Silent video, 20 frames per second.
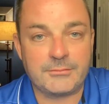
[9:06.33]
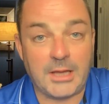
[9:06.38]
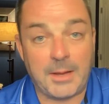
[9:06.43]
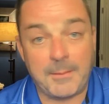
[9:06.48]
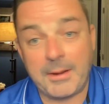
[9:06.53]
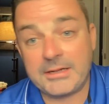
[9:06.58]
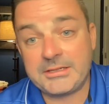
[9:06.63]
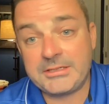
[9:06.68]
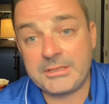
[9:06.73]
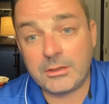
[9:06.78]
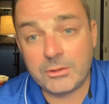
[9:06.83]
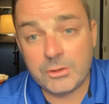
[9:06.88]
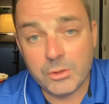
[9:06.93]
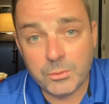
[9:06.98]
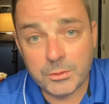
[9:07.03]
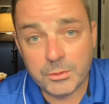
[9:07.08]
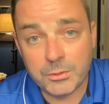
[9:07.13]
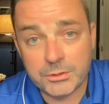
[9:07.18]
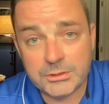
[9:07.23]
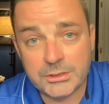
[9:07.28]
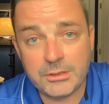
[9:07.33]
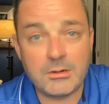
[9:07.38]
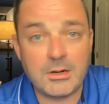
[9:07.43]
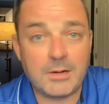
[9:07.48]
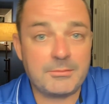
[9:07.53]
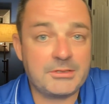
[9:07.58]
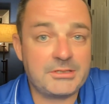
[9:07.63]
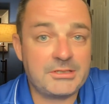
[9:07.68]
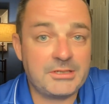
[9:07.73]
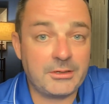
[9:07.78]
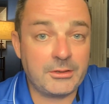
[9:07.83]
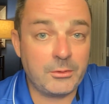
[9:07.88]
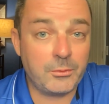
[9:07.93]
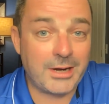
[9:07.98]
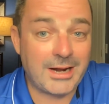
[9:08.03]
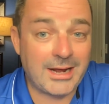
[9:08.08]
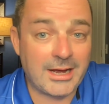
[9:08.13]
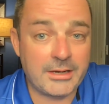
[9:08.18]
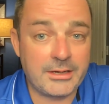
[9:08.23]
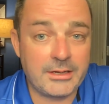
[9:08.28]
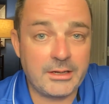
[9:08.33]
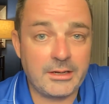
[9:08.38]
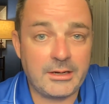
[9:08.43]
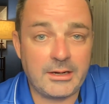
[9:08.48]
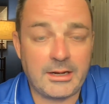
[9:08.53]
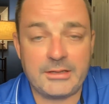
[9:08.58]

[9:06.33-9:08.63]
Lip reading: I'm not telling you what to do. I'm just telling you what I did.